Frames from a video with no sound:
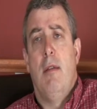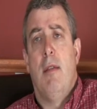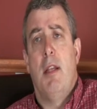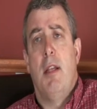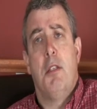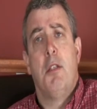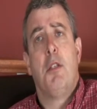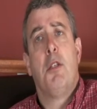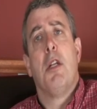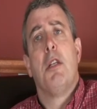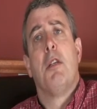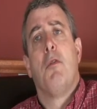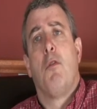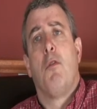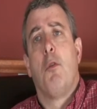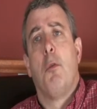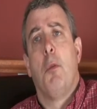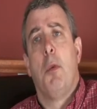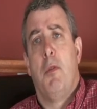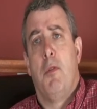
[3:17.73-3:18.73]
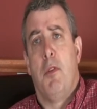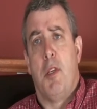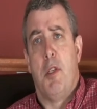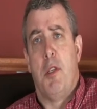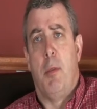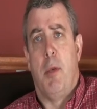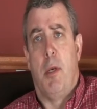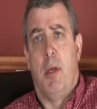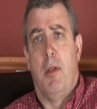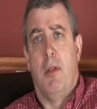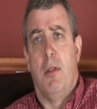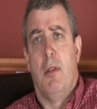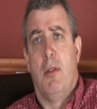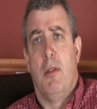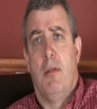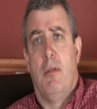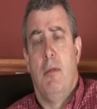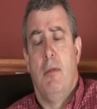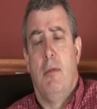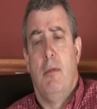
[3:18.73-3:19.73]
That's a transformative experience.
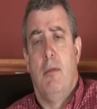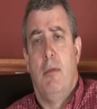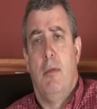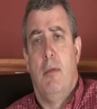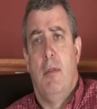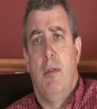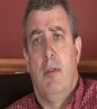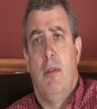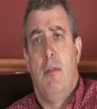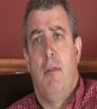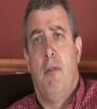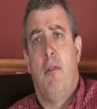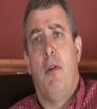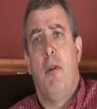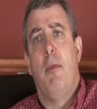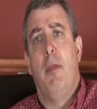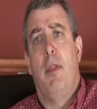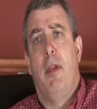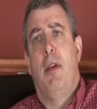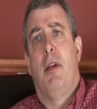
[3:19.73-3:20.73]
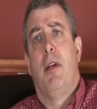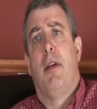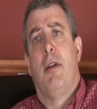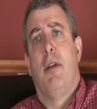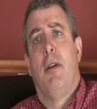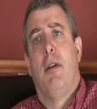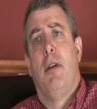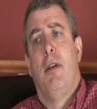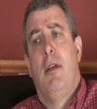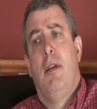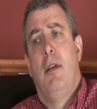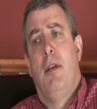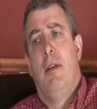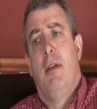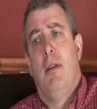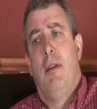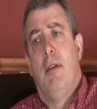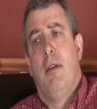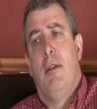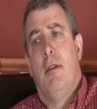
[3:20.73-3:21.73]
From there,
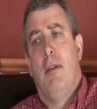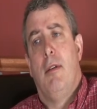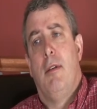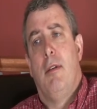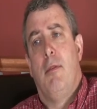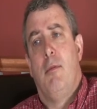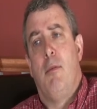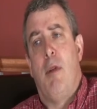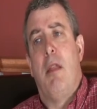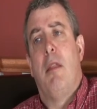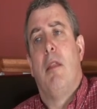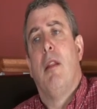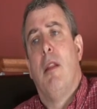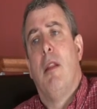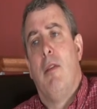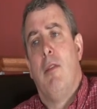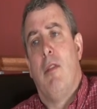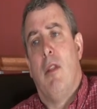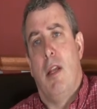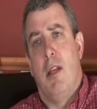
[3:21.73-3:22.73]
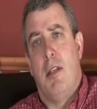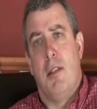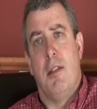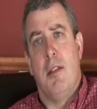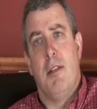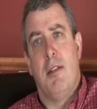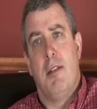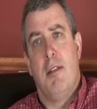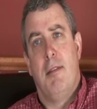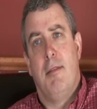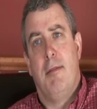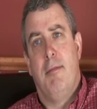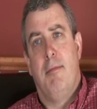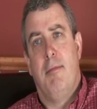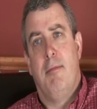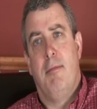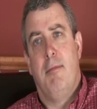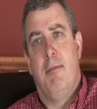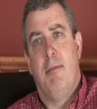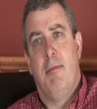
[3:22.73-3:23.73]
rather than leave the lessons
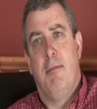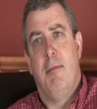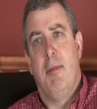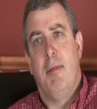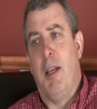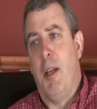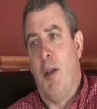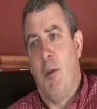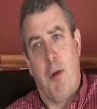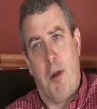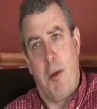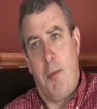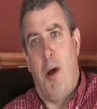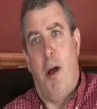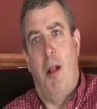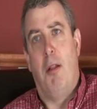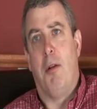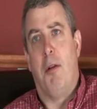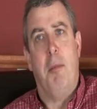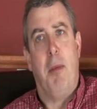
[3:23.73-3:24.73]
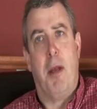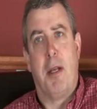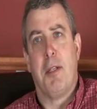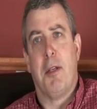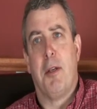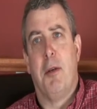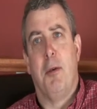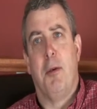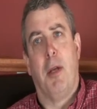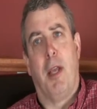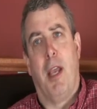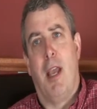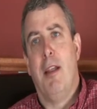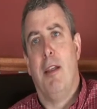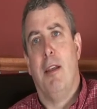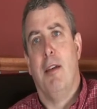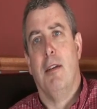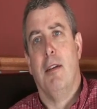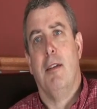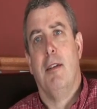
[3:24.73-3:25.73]
in Guatemala or Mexico or
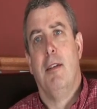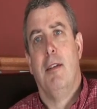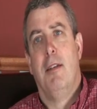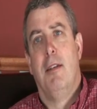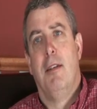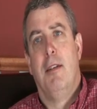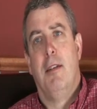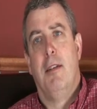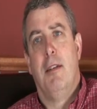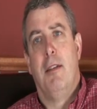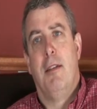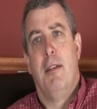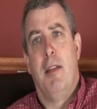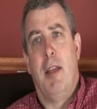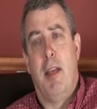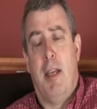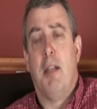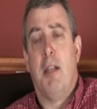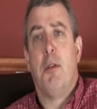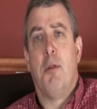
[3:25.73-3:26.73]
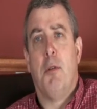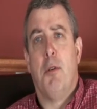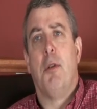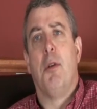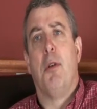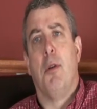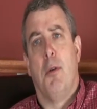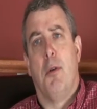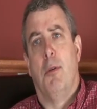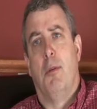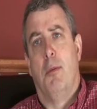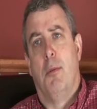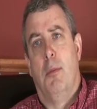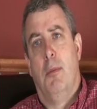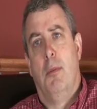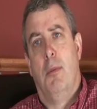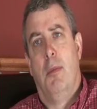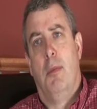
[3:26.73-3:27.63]
Kenya, they get to return home.